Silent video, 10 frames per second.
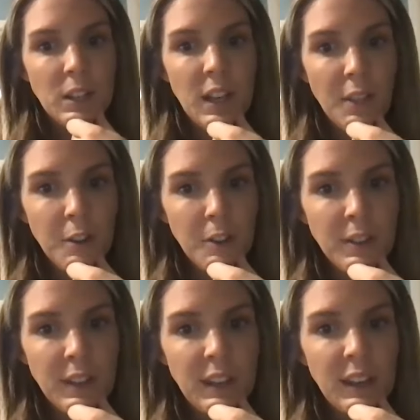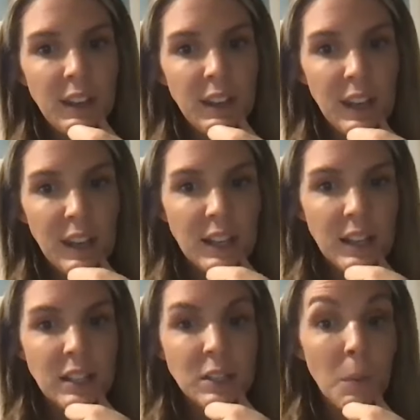Another thing
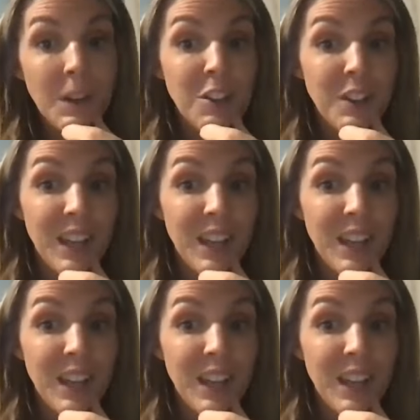is when you're